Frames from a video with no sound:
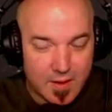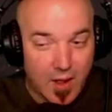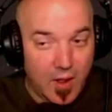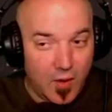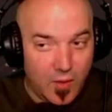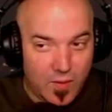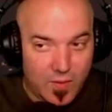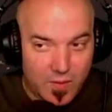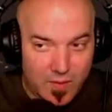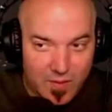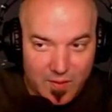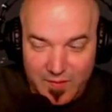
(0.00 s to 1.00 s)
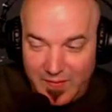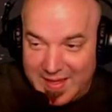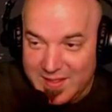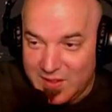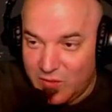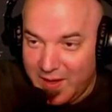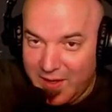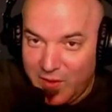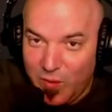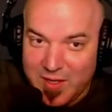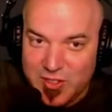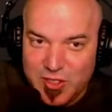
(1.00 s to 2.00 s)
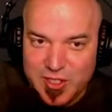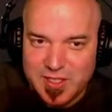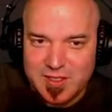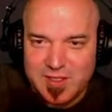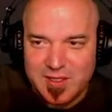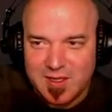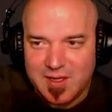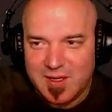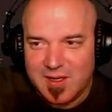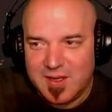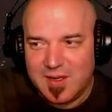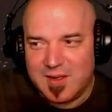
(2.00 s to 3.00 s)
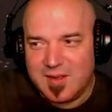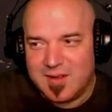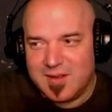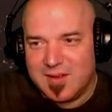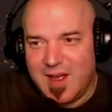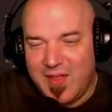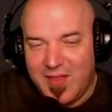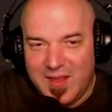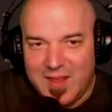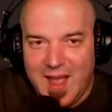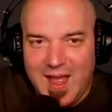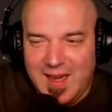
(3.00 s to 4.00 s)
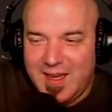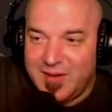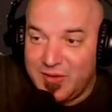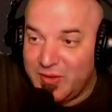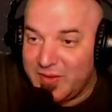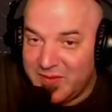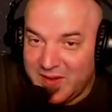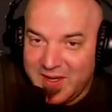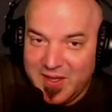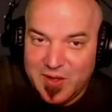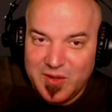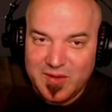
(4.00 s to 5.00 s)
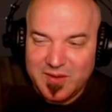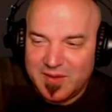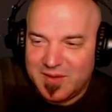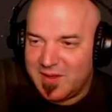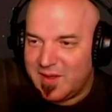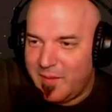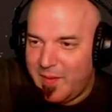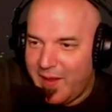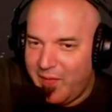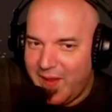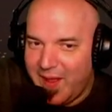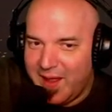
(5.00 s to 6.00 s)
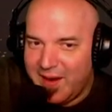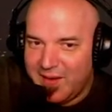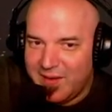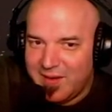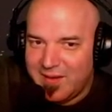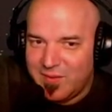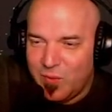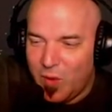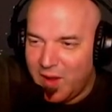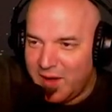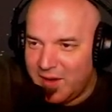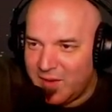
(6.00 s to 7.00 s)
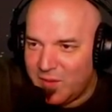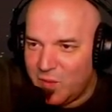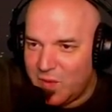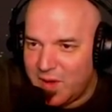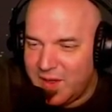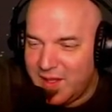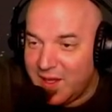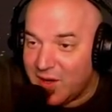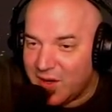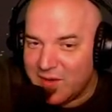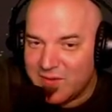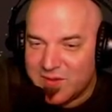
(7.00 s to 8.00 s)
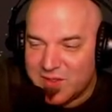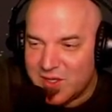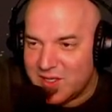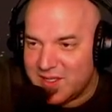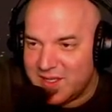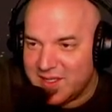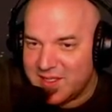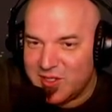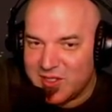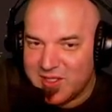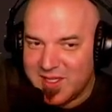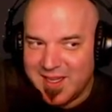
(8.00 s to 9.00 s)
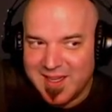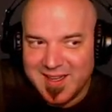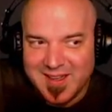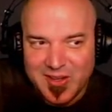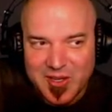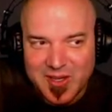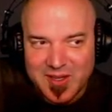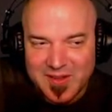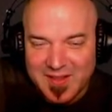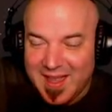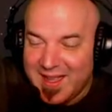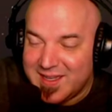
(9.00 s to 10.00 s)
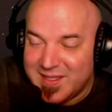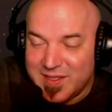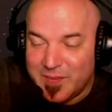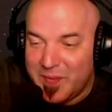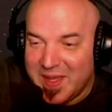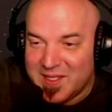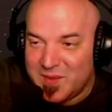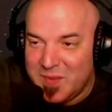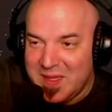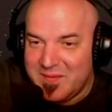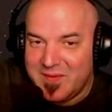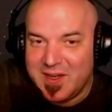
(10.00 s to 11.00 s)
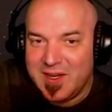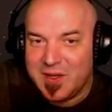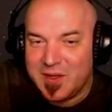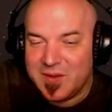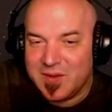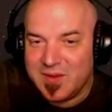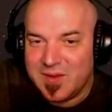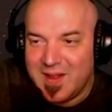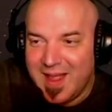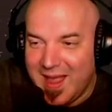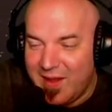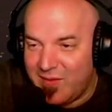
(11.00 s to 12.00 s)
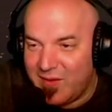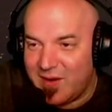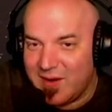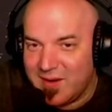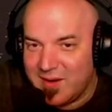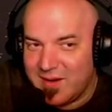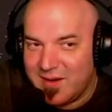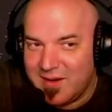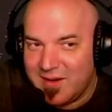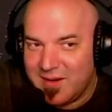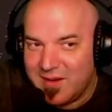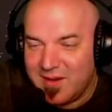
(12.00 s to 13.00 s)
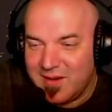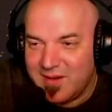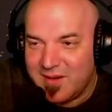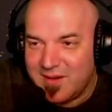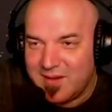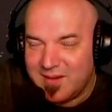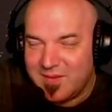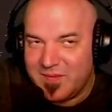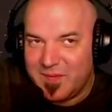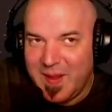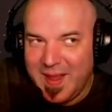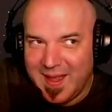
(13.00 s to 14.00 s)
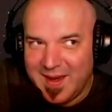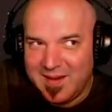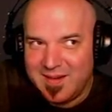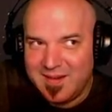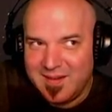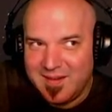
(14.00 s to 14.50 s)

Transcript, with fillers: Oh, that's a great question. I think I need to do a video about that. What a year of Star Citizen looks like. That is the best meme video ever. Man,